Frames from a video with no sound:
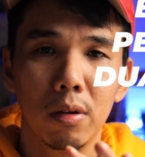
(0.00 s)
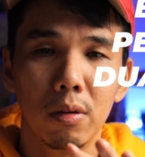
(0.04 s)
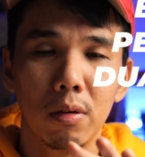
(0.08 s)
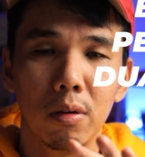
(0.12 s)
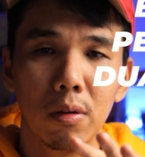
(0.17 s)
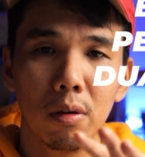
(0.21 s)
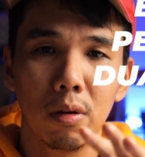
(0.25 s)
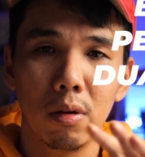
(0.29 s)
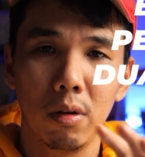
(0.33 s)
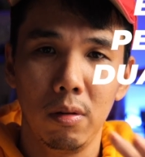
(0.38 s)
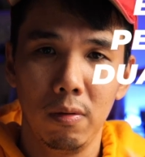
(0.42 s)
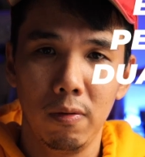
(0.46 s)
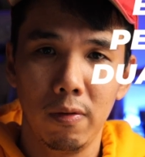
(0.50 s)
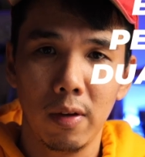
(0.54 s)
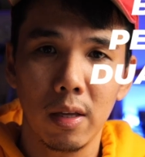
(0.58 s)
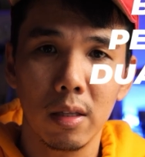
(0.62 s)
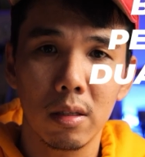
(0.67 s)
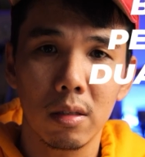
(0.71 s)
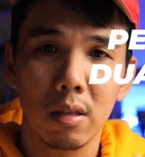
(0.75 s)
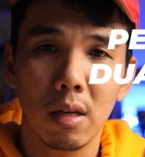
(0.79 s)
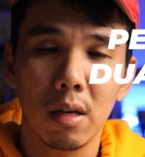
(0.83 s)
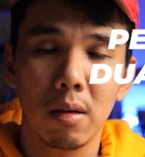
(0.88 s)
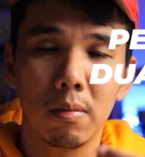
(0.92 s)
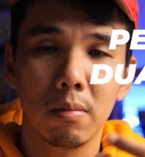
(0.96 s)
to
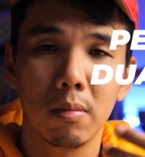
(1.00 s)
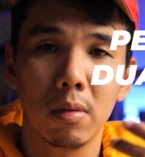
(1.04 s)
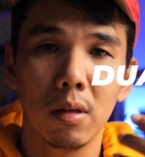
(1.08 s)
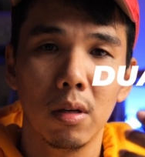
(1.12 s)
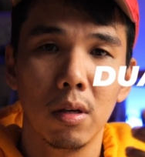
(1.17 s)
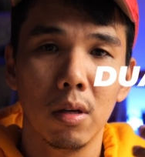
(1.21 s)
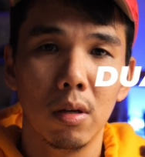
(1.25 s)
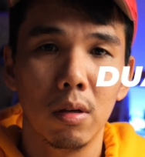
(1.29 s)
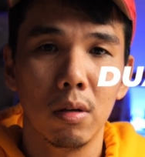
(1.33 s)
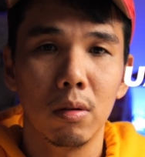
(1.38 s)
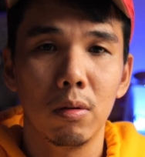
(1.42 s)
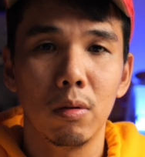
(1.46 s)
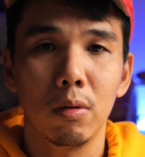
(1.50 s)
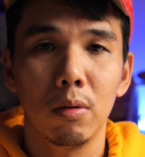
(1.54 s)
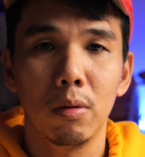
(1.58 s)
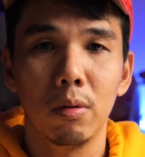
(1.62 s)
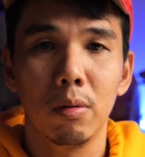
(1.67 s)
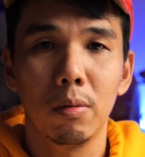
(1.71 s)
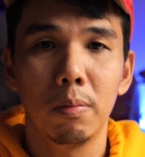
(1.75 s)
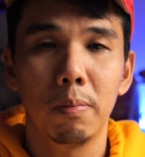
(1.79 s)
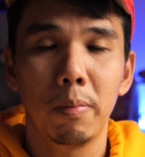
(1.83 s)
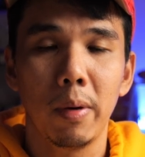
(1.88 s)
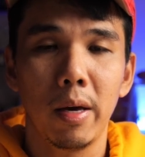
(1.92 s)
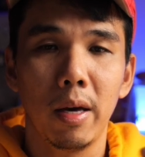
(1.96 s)
convince them
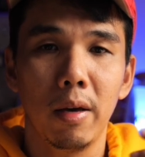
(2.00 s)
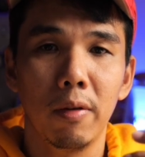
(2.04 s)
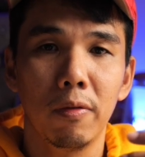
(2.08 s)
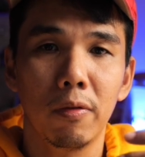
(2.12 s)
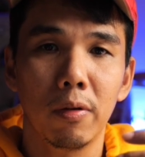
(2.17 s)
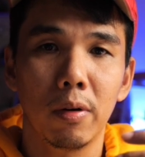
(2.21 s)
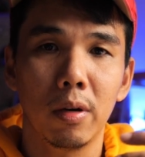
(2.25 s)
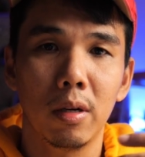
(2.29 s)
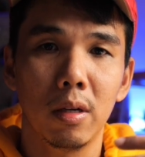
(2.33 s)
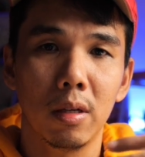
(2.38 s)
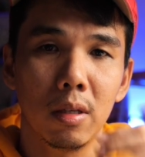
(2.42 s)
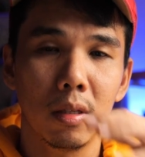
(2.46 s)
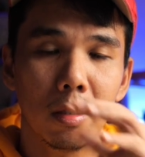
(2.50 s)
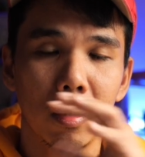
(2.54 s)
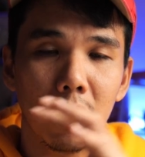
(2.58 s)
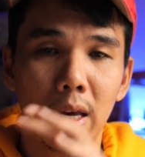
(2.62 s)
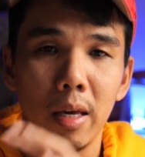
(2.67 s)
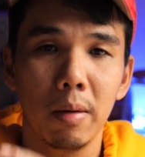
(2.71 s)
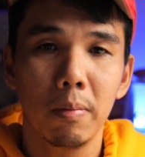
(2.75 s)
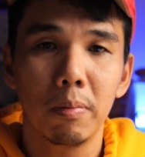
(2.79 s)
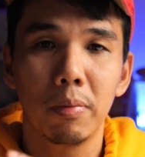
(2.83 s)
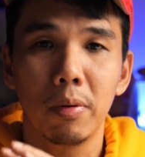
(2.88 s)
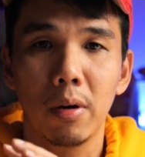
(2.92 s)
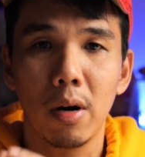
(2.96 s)
to pay for the
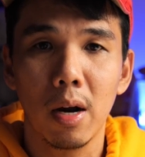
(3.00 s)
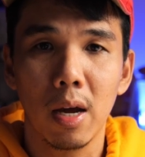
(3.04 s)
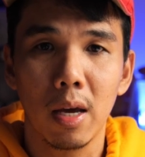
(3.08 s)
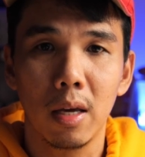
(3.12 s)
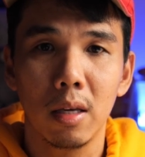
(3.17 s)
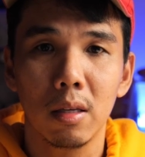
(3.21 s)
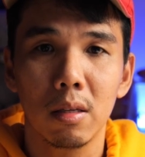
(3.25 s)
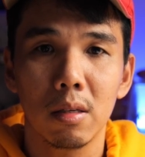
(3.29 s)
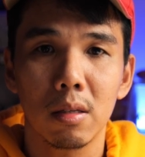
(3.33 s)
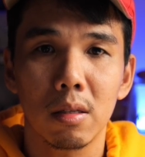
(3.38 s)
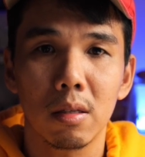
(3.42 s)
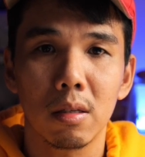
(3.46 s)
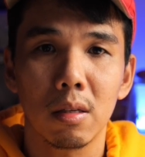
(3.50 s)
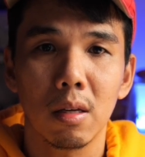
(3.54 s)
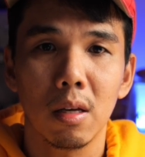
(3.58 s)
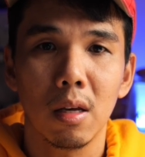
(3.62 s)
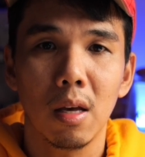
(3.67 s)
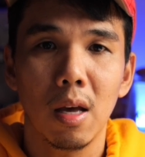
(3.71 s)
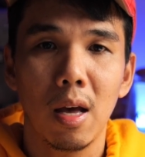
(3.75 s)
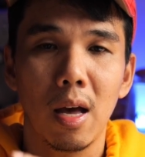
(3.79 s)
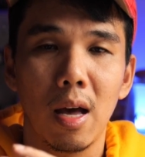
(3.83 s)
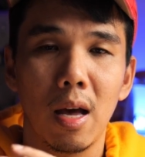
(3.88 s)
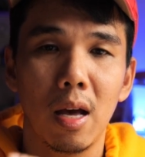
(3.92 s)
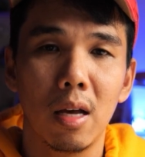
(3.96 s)
same price
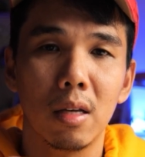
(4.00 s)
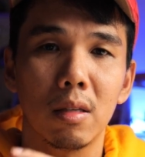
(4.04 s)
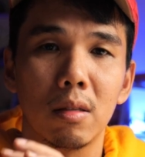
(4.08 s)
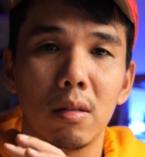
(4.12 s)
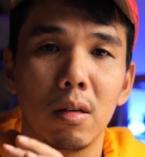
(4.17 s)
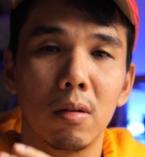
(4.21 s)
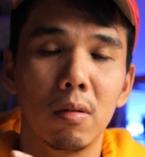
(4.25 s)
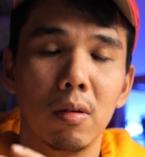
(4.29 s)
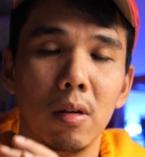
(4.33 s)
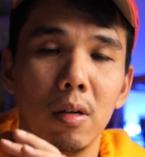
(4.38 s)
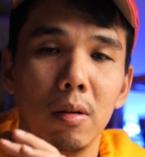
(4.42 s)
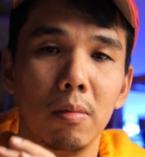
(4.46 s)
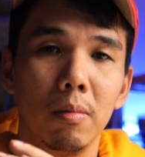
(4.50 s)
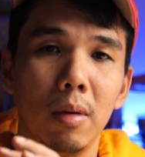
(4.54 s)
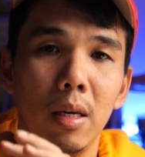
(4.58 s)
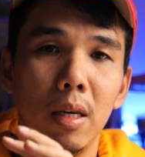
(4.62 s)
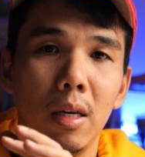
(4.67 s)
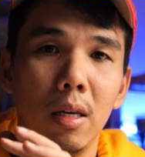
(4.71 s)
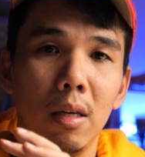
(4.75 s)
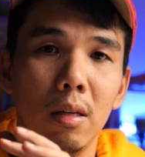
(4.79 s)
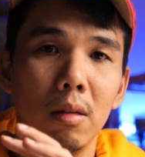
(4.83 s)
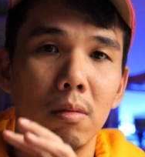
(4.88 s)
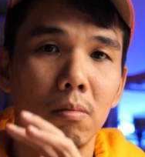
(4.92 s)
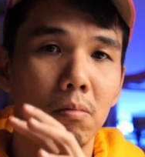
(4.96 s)
as the
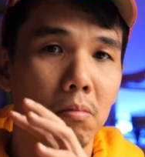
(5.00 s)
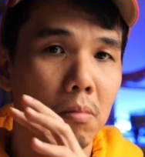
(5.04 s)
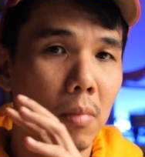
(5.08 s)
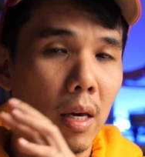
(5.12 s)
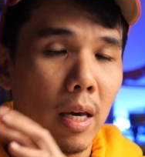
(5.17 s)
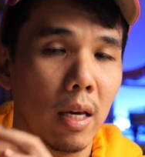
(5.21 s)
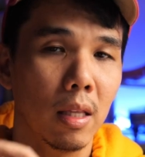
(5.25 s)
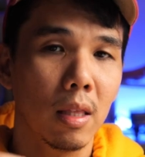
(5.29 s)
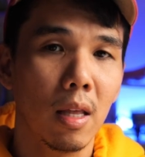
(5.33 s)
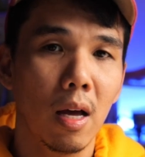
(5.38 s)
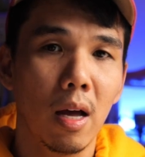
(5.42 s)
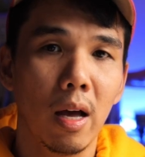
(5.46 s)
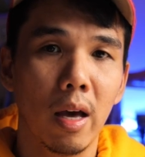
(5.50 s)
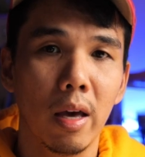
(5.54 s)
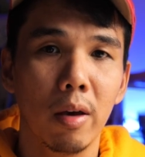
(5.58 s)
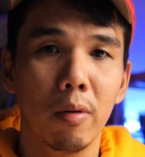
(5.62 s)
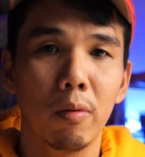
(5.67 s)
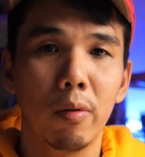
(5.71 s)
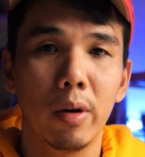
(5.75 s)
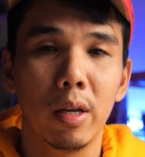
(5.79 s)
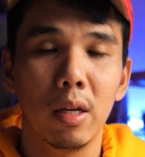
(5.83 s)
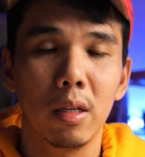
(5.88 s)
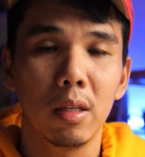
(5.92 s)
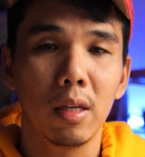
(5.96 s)
Realme
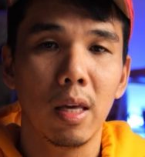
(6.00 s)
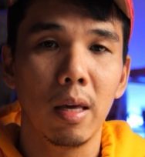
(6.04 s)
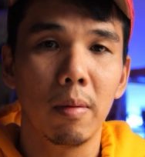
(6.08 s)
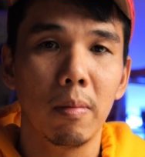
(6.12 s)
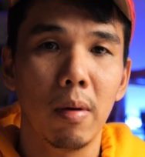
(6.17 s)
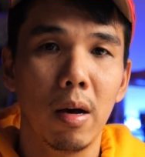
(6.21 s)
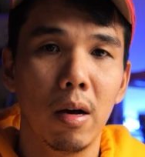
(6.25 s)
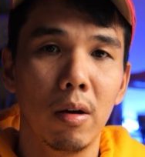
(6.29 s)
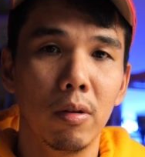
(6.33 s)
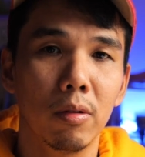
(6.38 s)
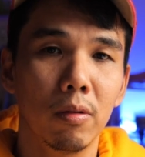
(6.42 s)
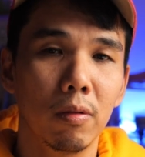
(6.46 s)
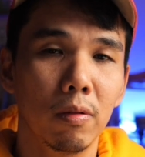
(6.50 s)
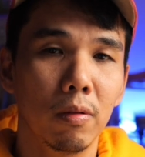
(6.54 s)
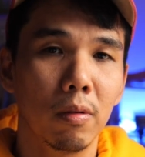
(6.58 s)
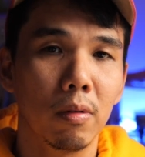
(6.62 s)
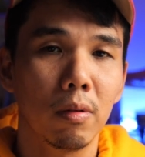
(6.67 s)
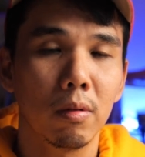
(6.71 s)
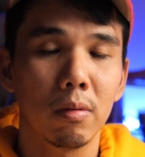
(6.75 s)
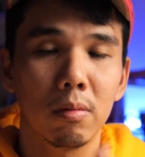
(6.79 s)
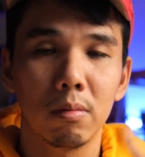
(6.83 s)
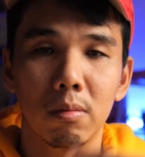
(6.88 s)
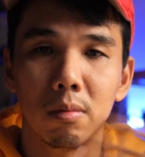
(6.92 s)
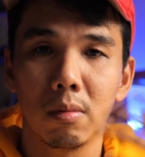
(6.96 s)
8i when it came out
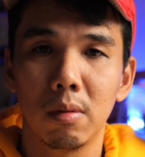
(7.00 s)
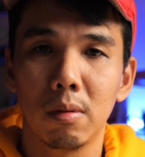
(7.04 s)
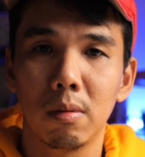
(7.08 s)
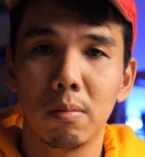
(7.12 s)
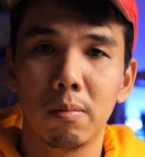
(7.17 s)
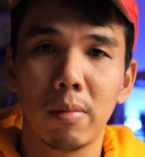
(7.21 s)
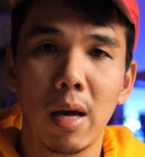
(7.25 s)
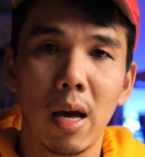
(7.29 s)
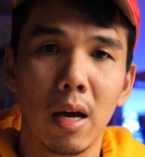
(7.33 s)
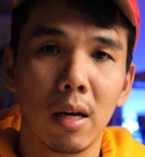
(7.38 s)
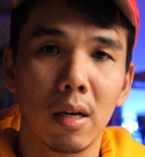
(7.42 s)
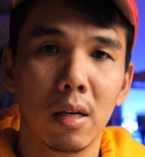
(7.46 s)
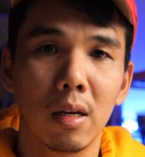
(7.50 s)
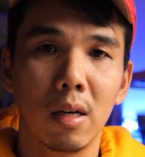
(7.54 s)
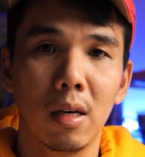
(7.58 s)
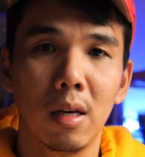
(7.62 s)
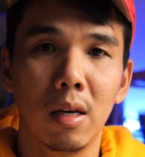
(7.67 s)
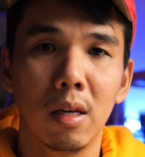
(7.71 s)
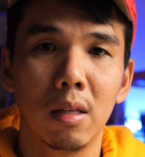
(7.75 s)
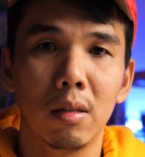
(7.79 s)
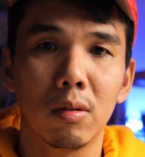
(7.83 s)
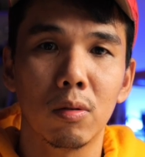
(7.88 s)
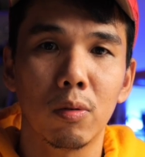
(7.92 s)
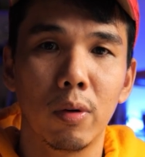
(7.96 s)
back
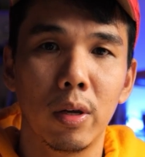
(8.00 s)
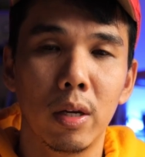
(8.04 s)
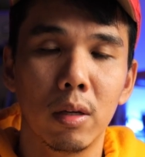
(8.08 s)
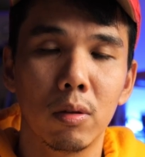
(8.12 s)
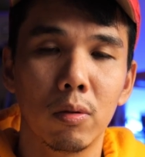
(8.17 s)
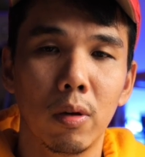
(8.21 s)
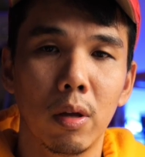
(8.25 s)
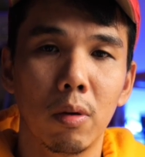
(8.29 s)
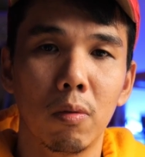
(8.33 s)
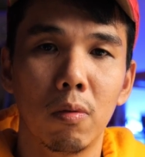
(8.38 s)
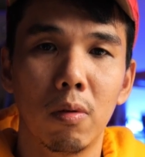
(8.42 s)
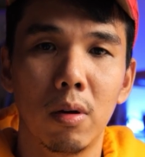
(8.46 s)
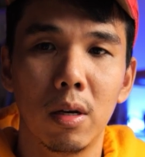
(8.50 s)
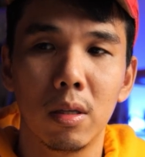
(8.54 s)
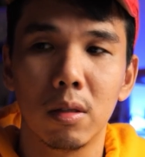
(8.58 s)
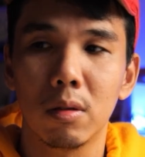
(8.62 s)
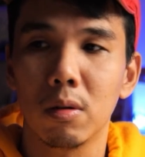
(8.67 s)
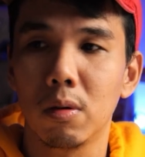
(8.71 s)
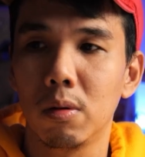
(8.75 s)
in 2021.